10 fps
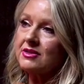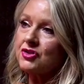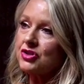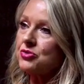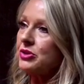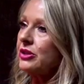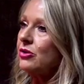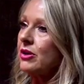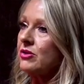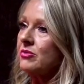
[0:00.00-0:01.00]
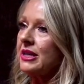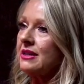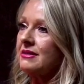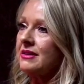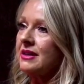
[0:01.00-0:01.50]
It's just really grown
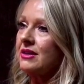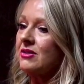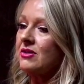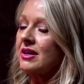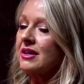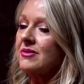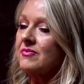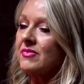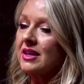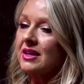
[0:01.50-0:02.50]
me. You know. Um,